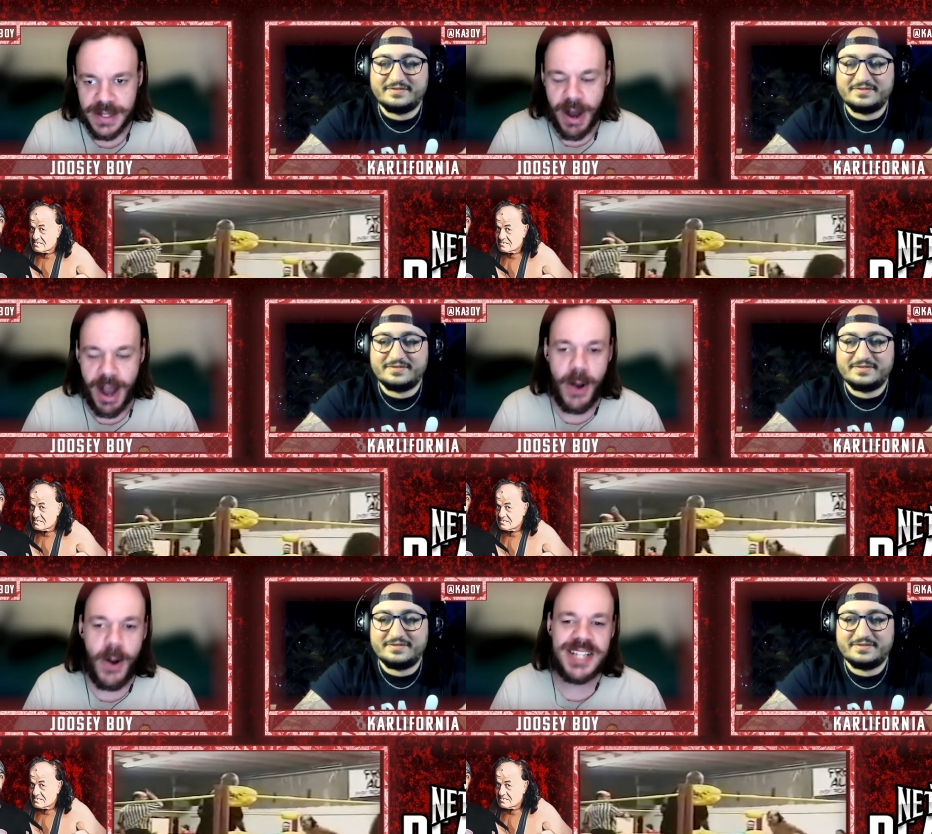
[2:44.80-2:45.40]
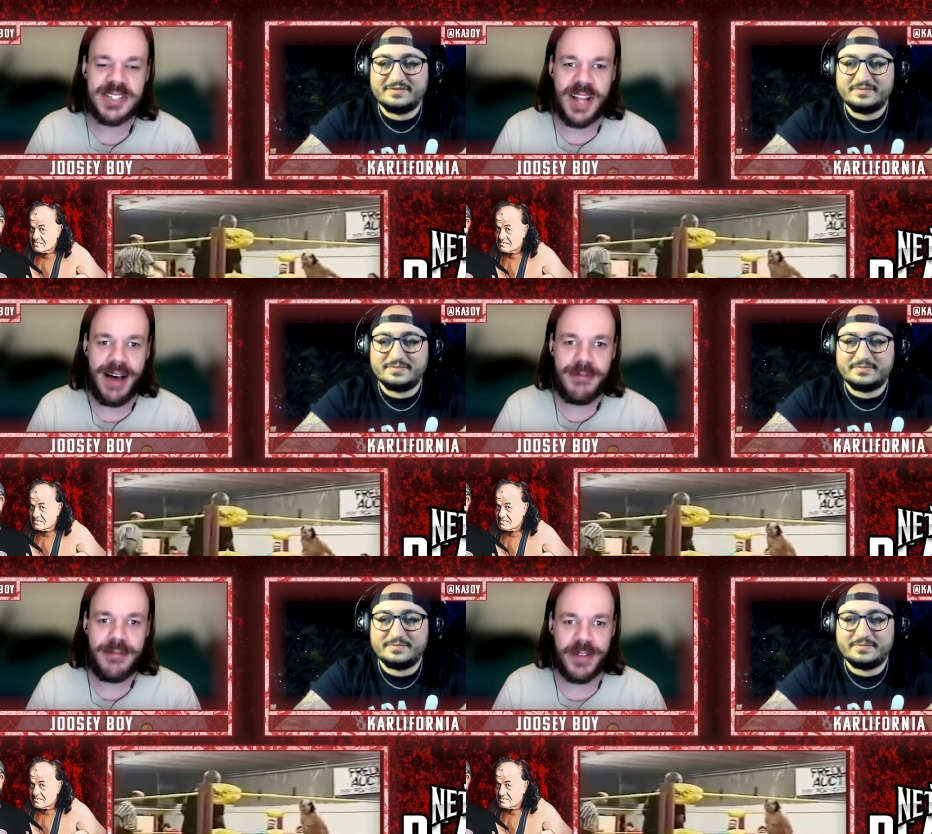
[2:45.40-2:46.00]
Speaker 1: I always
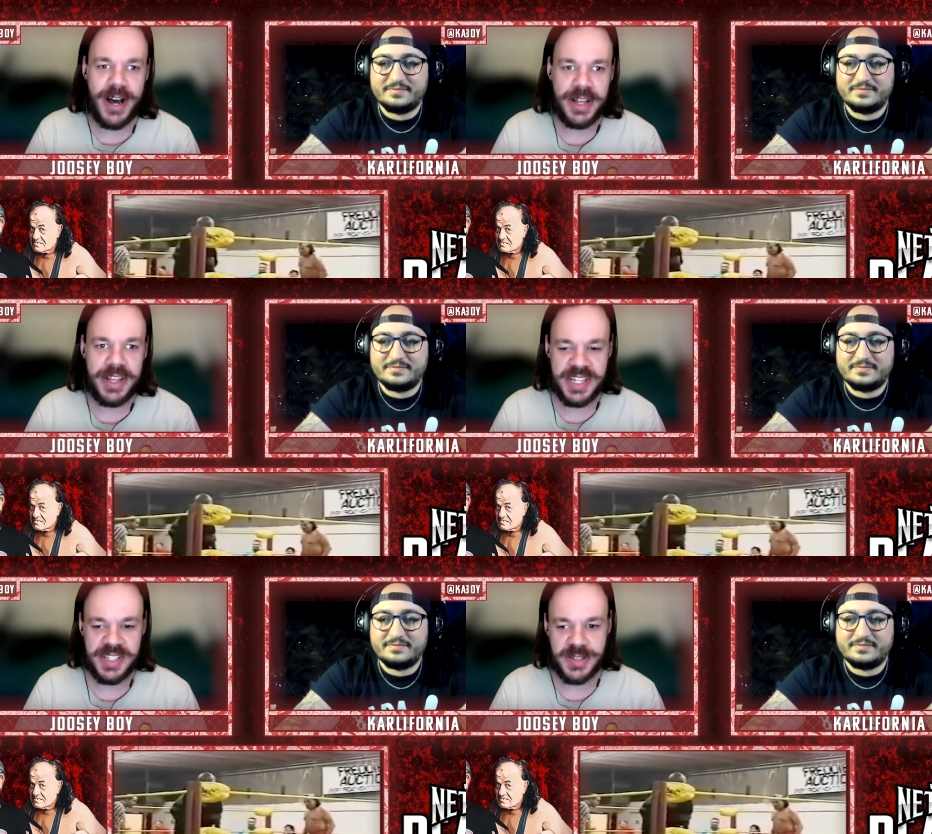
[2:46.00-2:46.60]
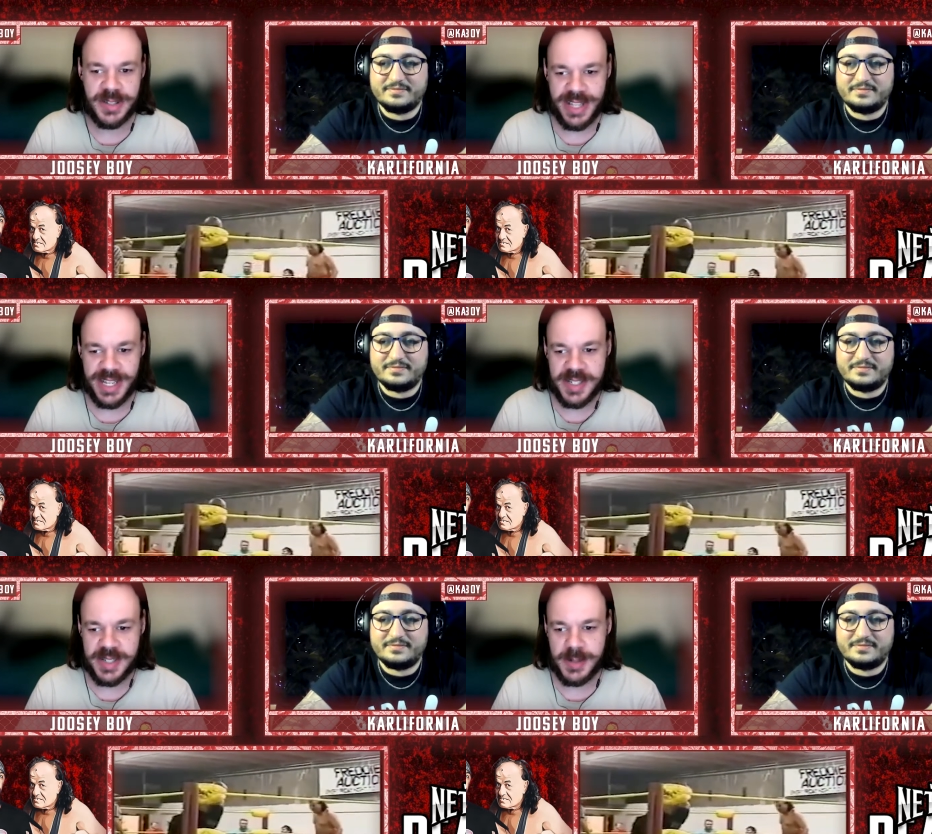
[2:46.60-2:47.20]
love
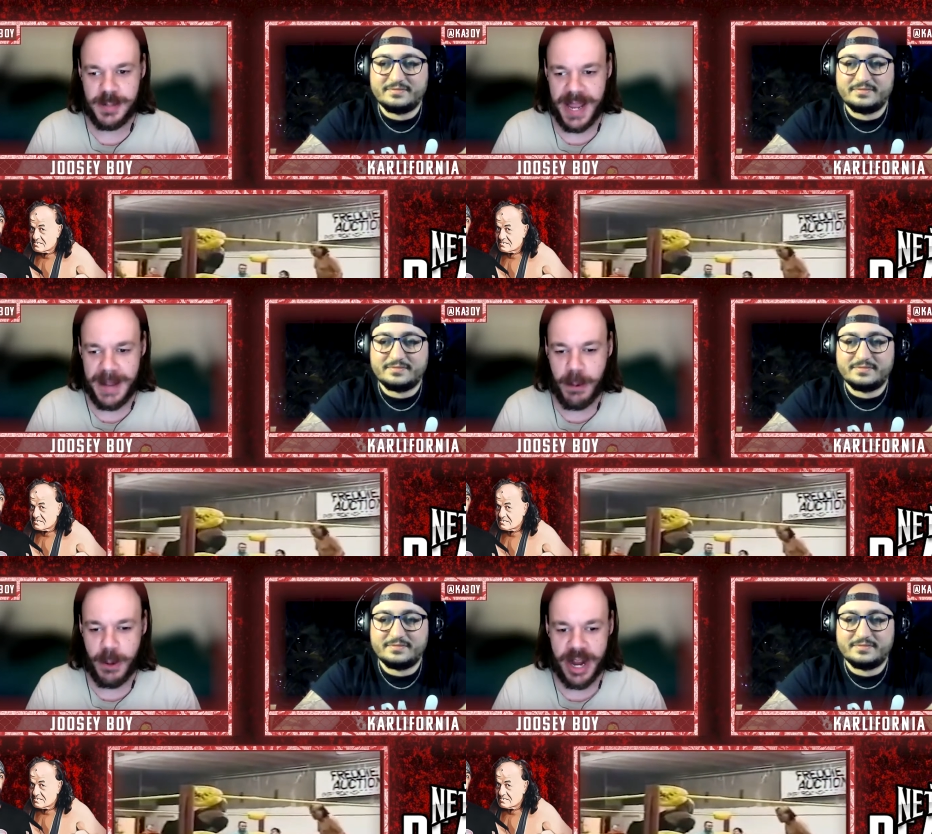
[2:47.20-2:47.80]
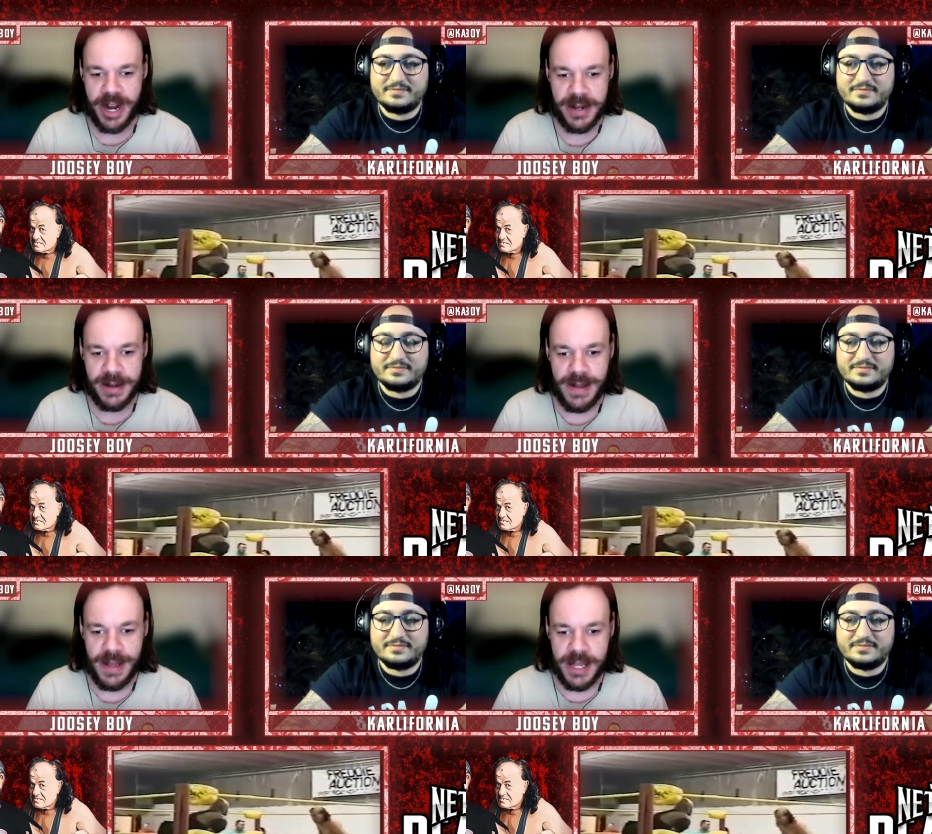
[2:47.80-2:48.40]
these people that are
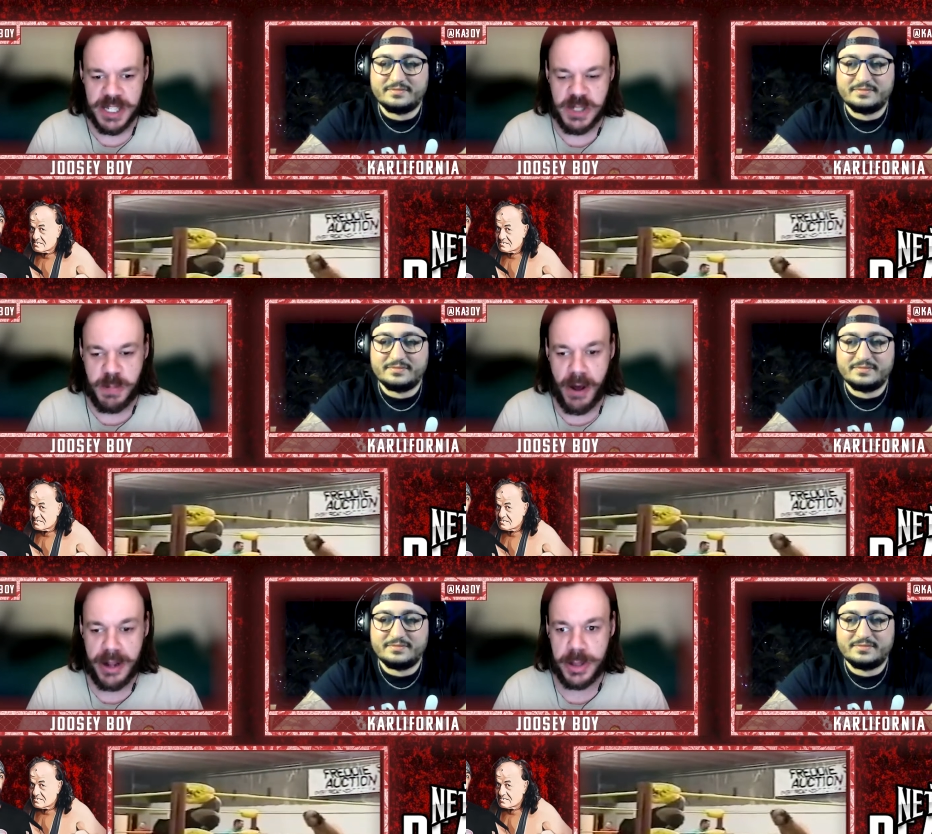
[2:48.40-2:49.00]
spotted